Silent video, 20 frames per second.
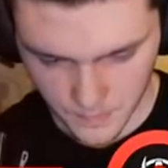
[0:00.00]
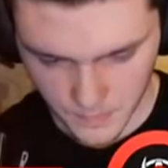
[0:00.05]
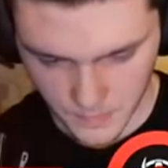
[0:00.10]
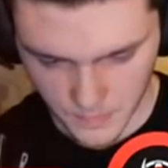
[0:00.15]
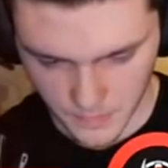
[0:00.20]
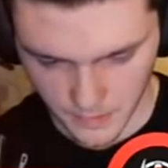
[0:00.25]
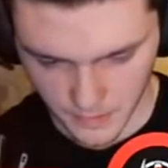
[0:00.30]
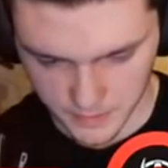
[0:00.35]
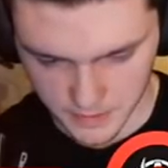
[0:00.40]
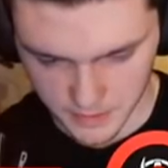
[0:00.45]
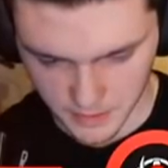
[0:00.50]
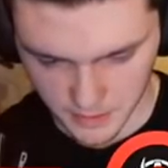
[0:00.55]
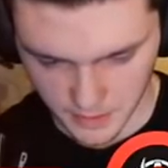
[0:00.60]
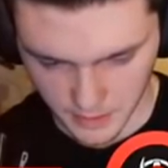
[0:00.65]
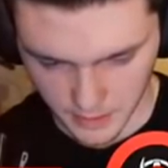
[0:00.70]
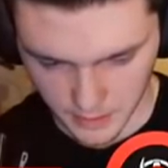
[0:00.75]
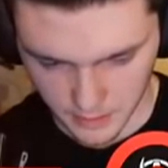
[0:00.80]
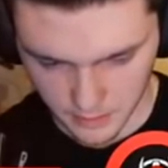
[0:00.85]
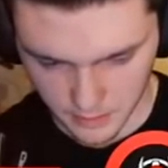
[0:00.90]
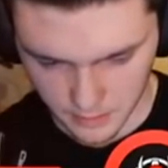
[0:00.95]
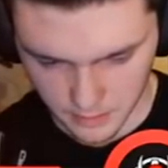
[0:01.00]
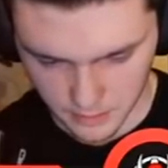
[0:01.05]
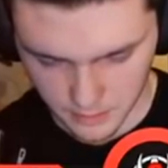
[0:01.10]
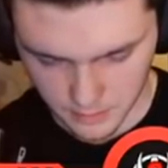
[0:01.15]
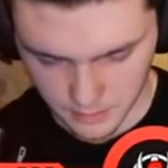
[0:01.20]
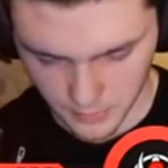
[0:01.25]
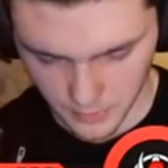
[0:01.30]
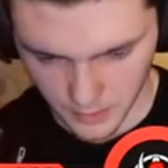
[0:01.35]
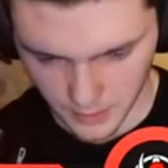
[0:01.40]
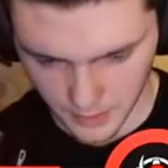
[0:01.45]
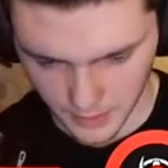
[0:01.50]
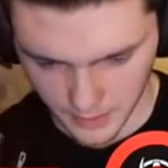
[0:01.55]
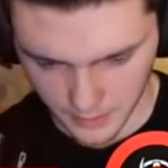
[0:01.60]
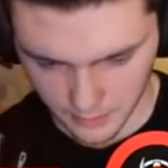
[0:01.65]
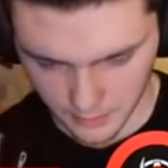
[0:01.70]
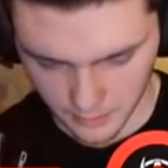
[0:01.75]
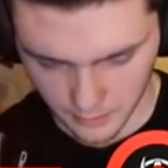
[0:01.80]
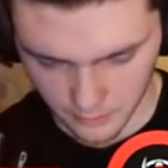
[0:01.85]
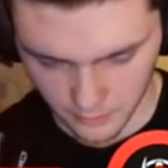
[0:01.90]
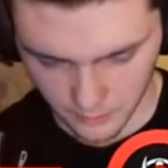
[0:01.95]
That was a good NATO, but I don't
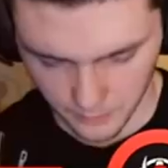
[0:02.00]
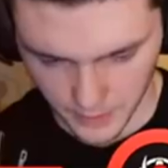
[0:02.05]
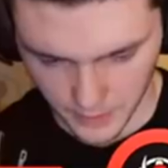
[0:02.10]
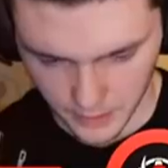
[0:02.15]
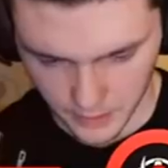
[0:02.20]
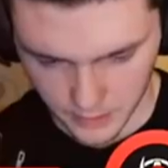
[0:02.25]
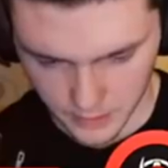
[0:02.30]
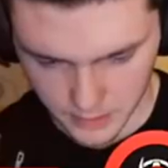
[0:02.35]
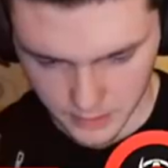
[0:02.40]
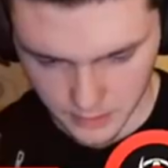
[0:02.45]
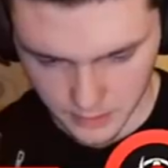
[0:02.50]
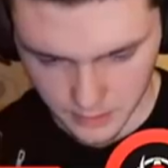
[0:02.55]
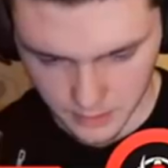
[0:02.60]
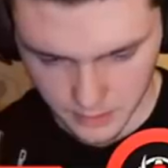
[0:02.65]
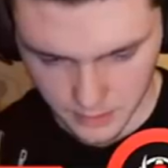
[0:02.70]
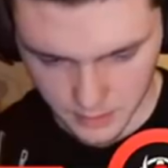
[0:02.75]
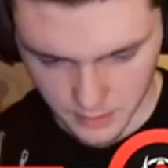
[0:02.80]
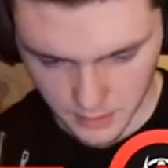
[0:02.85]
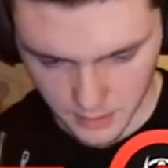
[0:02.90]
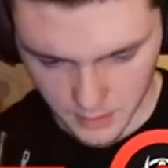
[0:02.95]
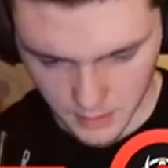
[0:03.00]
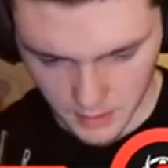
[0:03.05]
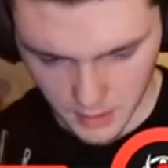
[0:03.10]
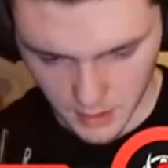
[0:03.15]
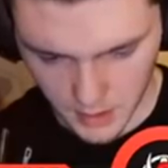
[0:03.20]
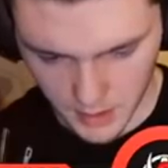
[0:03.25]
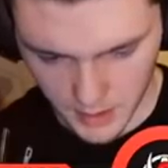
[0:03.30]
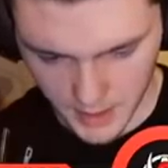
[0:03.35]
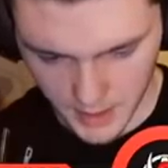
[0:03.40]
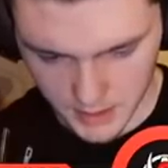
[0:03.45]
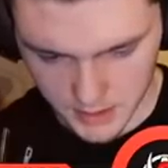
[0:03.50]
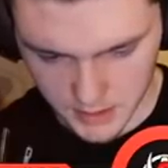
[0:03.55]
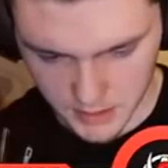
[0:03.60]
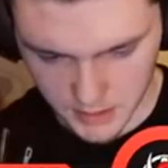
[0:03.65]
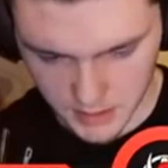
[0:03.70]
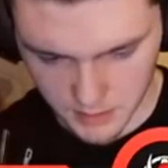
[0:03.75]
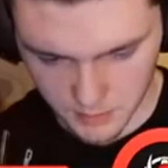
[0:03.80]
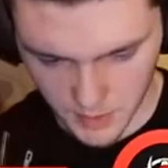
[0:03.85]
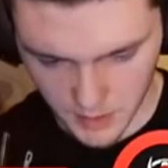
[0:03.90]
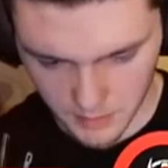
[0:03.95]
know if it matters. Actually,
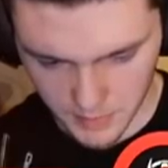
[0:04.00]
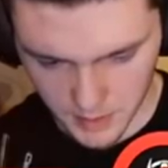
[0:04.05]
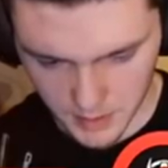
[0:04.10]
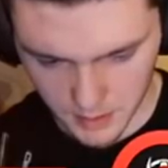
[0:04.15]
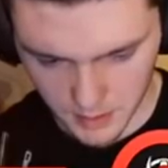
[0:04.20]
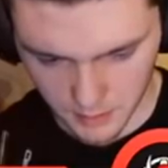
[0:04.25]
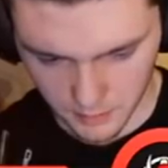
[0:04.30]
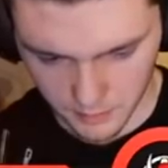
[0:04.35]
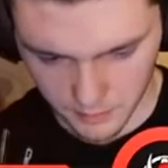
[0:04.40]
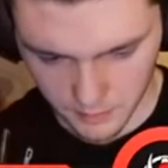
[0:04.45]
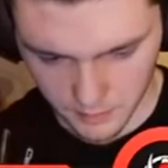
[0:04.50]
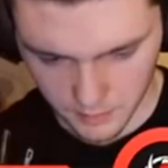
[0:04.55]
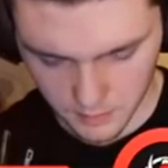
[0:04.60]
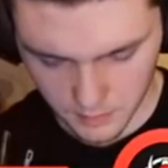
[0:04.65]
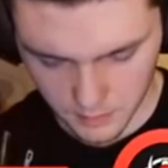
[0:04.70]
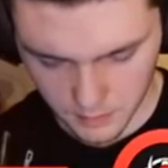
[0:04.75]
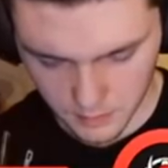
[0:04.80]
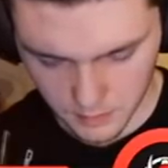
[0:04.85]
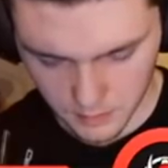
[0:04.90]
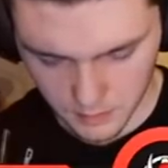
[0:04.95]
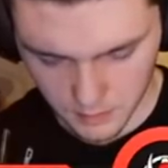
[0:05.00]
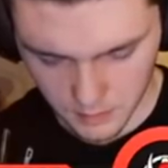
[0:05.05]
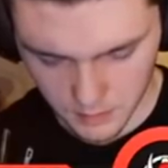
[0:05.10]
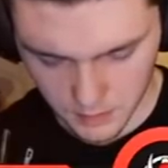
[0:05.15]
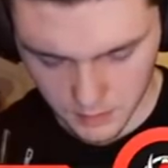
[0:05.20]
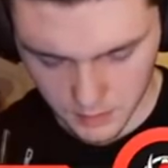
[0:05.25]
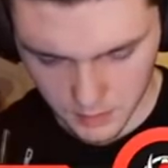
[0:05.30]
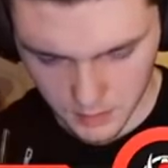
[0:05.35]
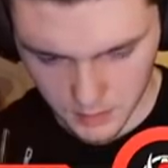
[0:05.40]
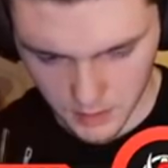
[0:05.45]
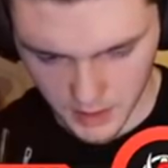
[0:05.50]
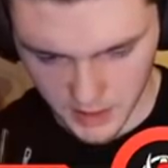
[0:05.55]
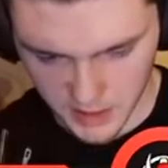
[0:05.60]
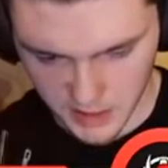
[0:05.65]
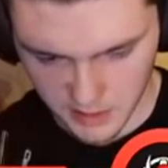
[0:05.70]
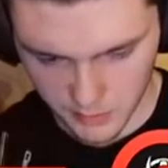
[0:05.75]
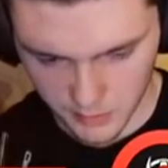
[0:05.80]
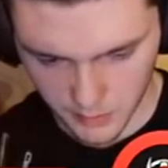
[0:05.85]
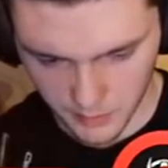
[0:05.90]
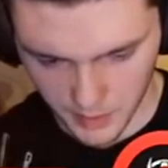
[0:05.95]
this may be enough. I
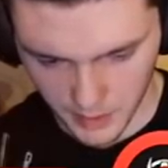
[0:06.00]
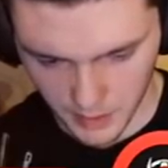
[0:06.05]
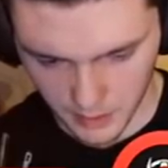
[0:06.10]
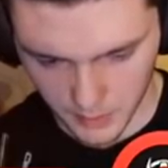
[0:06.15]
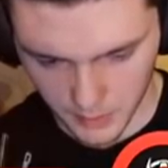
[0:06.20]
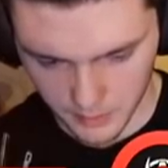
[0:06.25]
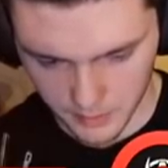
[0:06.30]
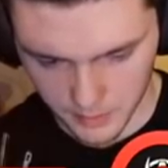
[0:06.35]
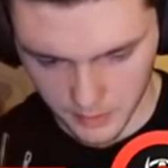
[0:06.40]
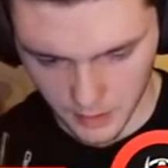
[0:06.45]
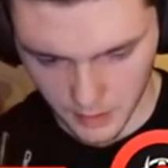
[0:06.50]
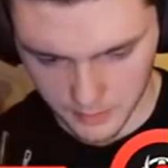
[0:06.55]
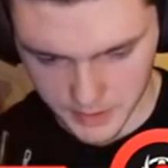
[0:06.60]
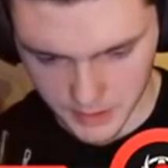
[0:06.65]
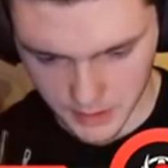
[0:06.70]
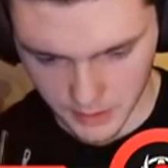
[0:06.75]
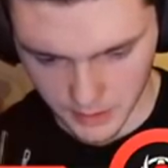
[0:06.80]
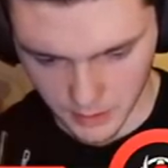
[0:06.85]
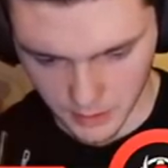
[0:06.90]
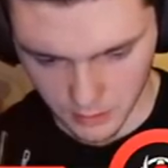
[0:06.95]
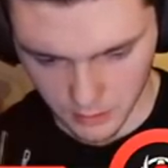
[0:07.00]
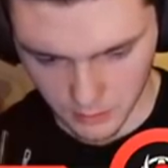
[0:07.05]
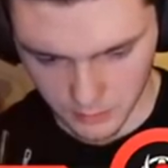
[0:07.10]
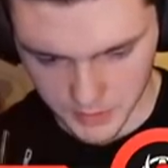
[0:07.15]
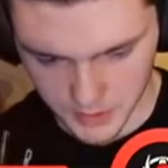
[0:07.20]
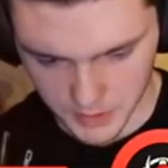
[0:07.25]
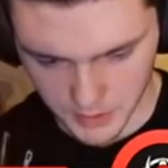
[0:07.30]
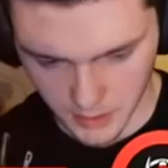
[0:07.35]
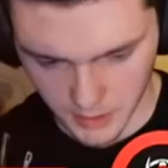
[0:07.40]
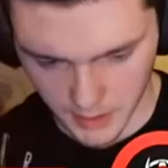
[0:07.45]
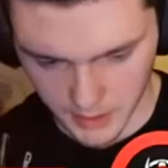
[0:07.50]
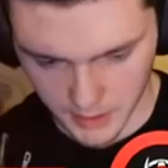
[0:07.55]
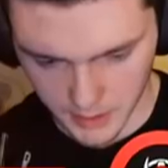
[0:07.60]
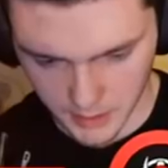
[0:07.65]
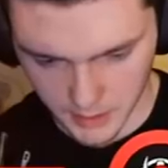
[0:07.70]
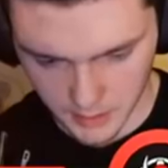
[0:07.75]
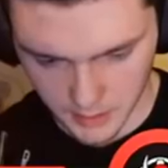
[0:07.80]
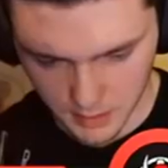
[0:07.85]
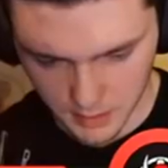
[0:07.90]
changed my mind. Maybe the opposite lane golem was a good idea.